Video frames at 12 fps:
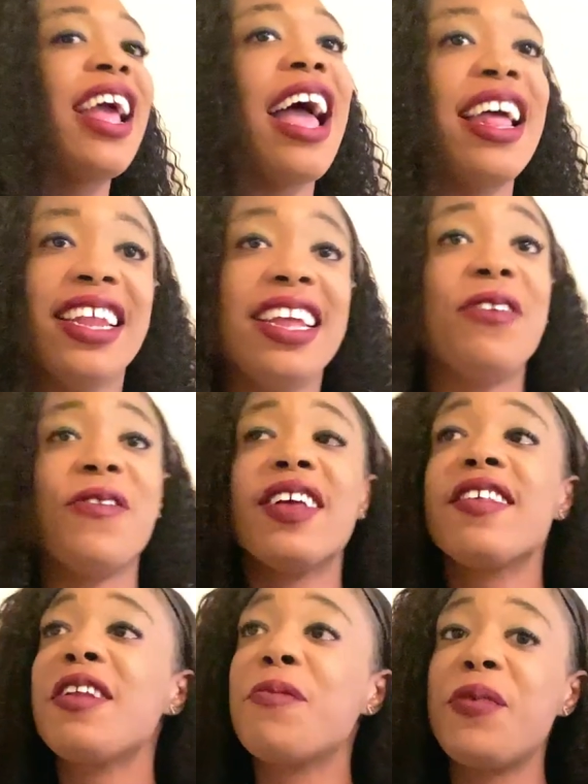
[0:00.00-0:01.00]
And then the
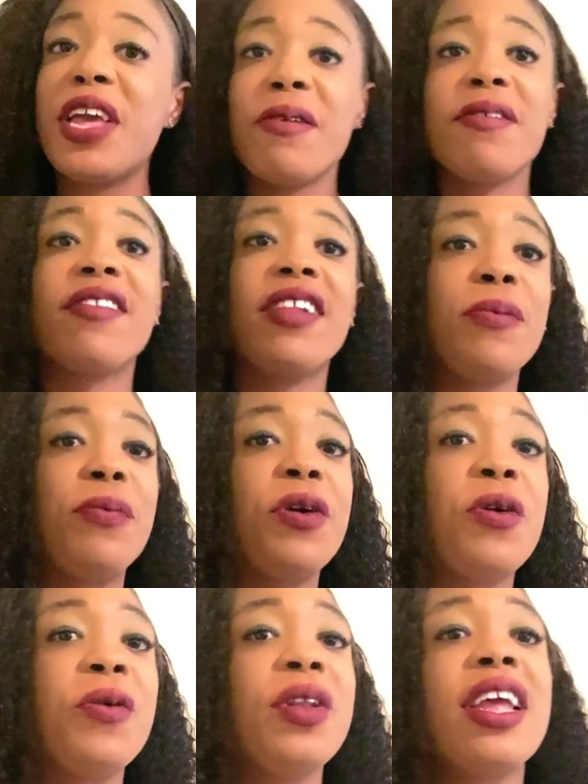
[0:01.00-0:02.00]
rest of the baby slip
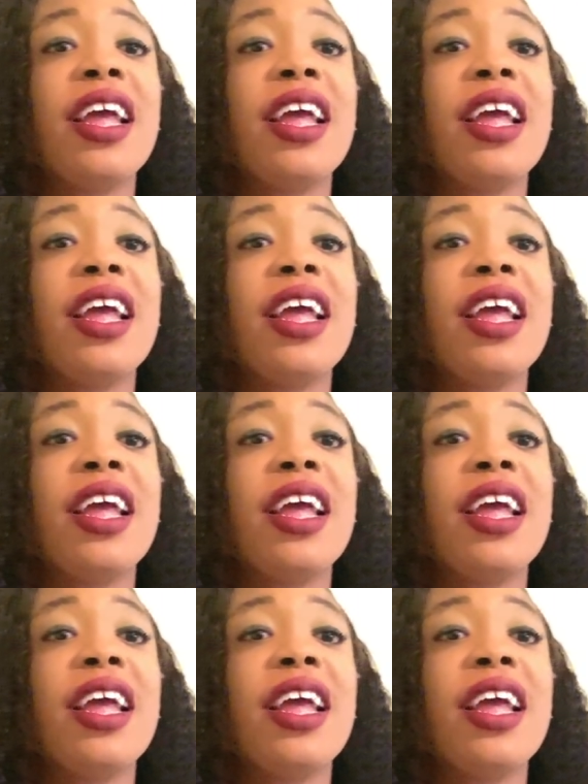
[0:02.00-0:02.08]
out.